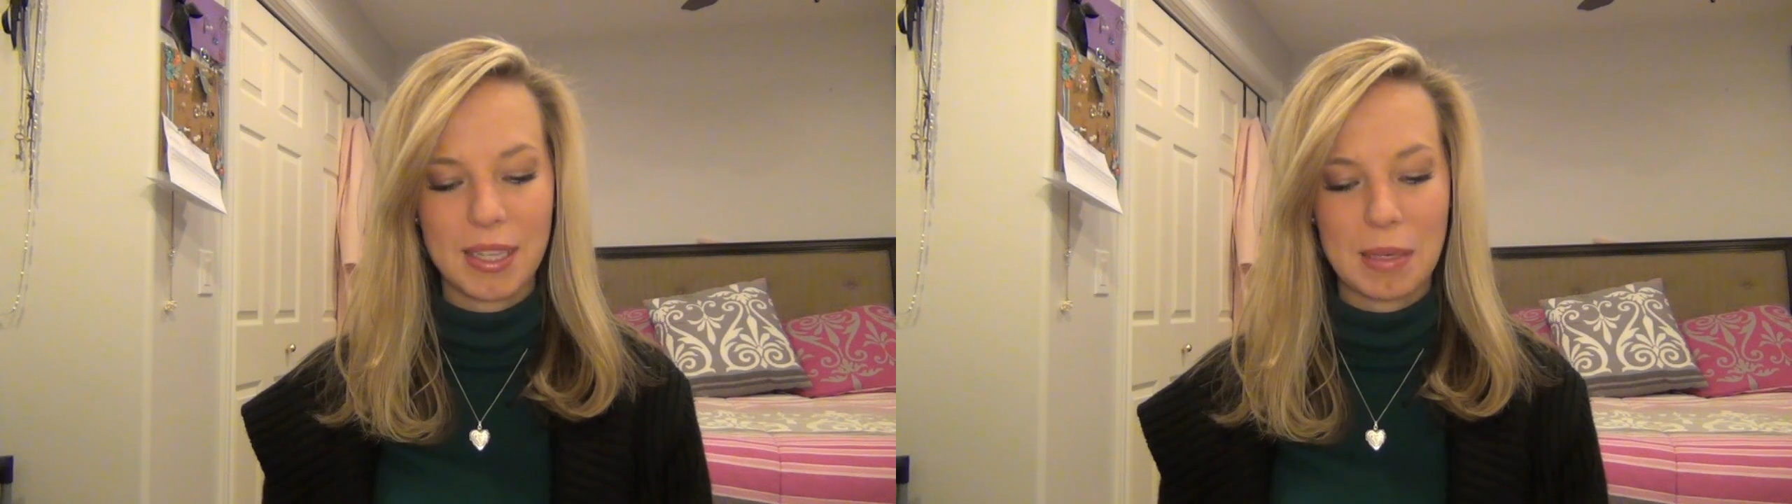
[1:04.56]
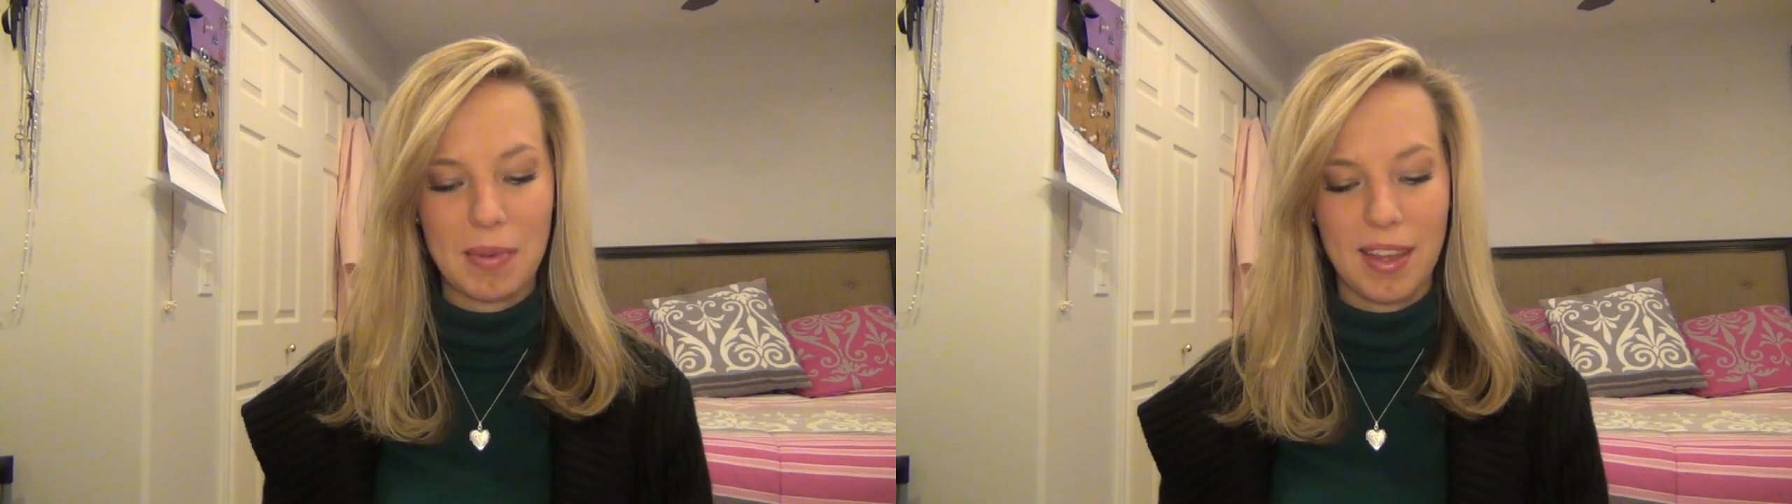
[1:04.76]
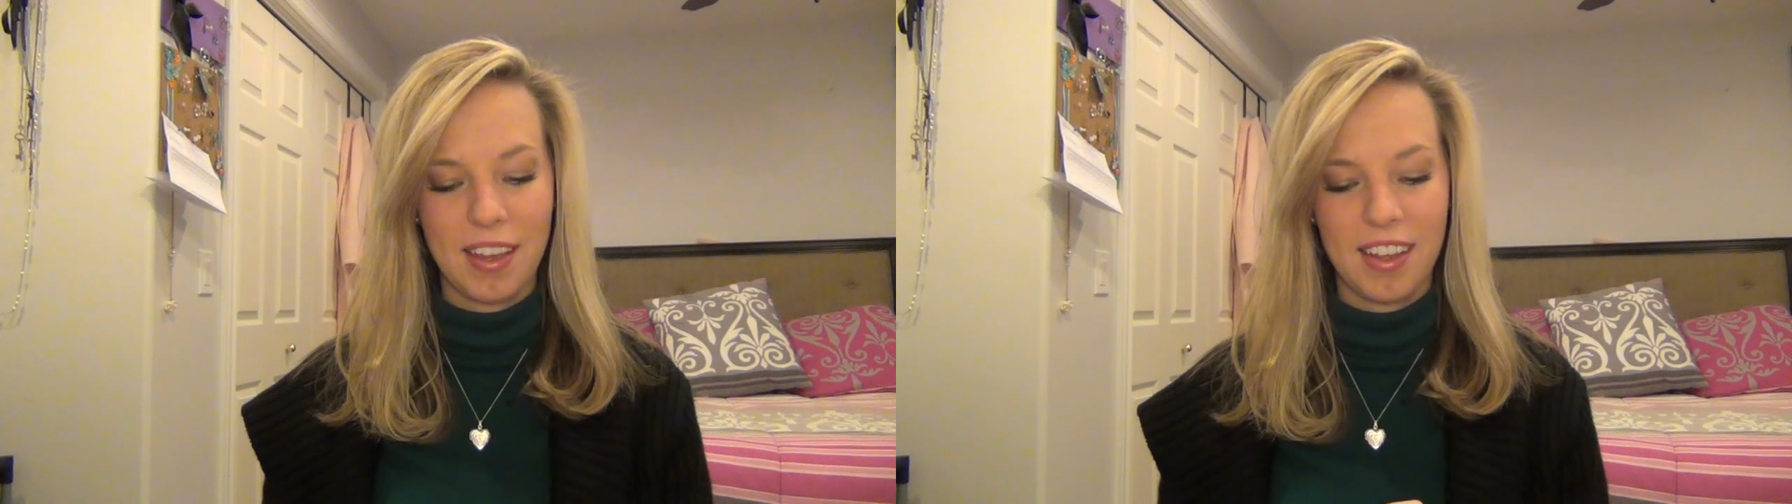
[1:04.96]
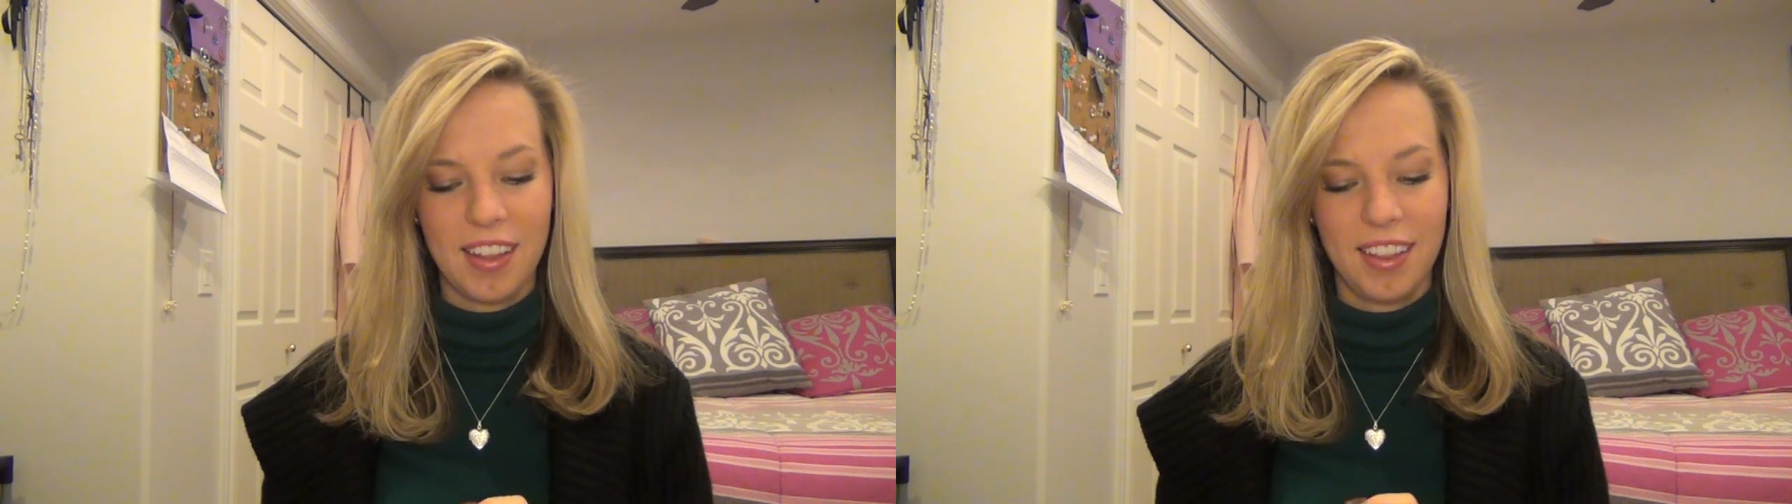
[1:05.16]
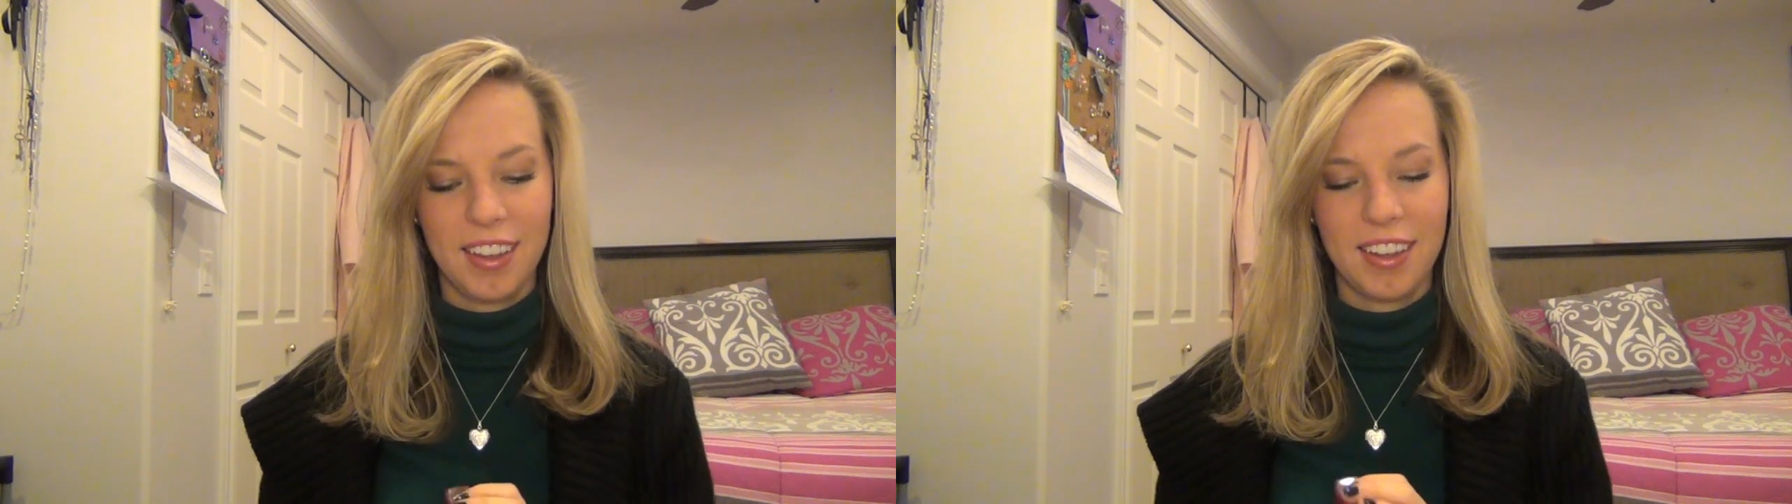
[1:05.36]
these to be
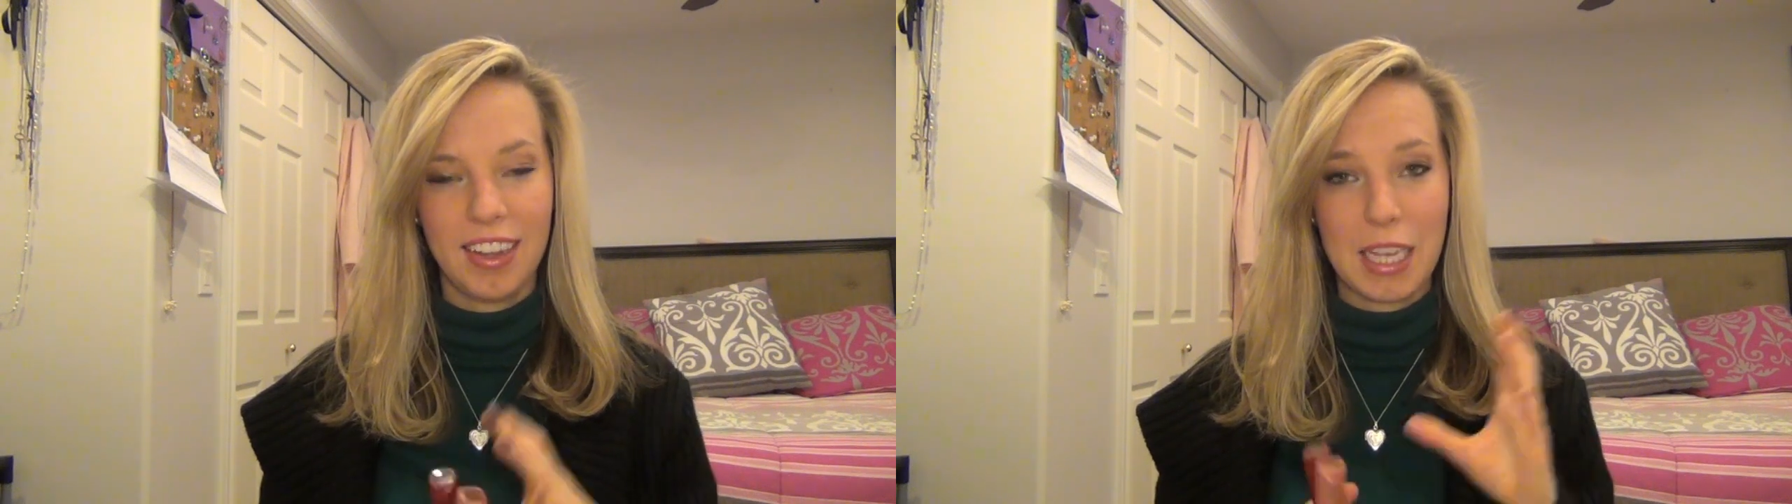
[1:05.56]
a little